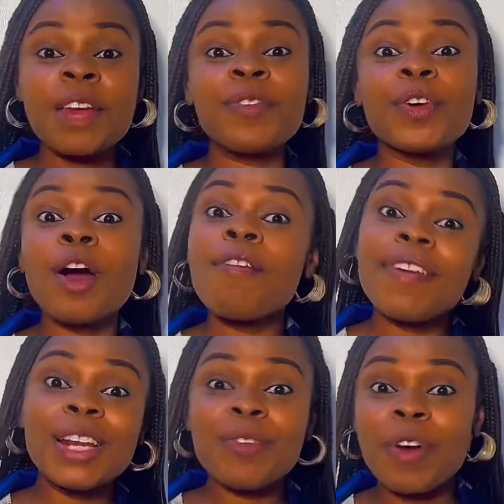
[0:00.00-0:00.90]
If you got
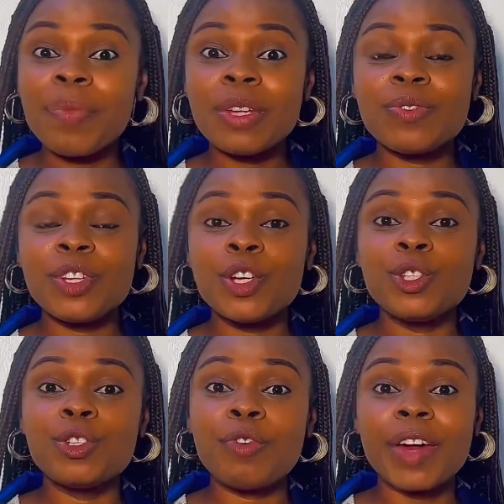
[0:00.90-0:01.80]
value from this video,
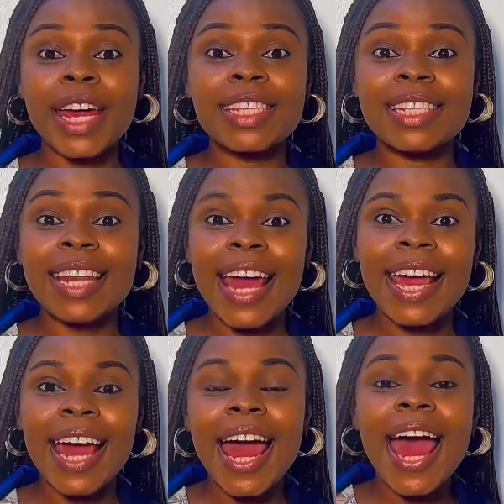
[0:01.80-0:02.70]
do not forget to
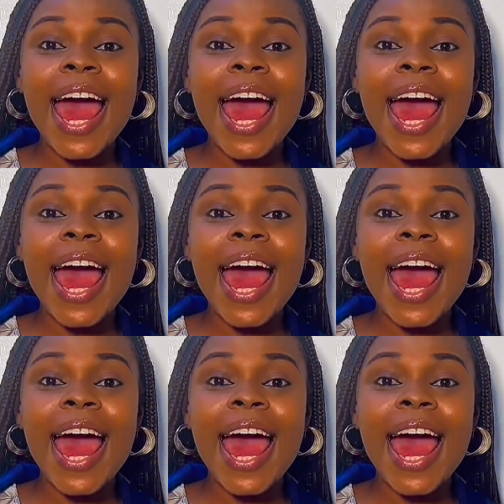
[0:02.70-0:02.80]
like